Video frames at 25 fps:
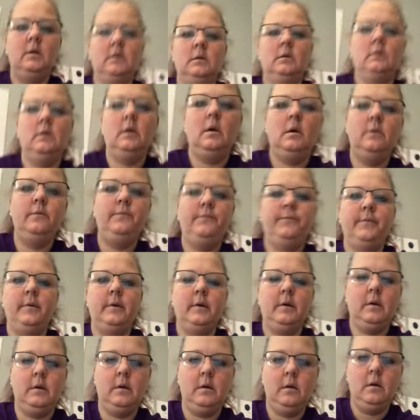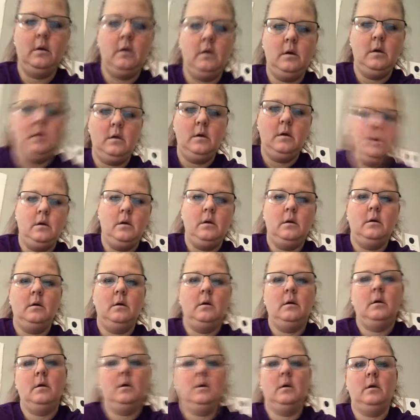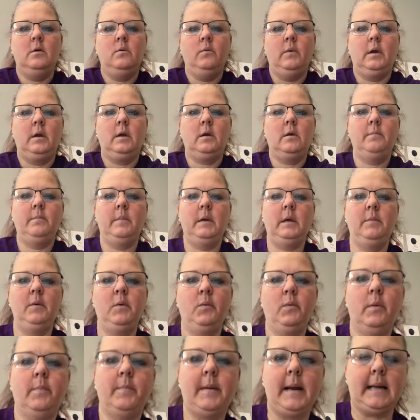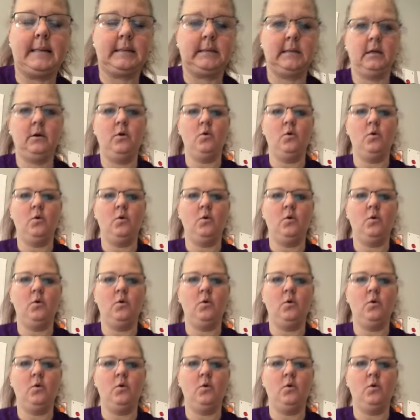and hope. There we go. Maybe we're back to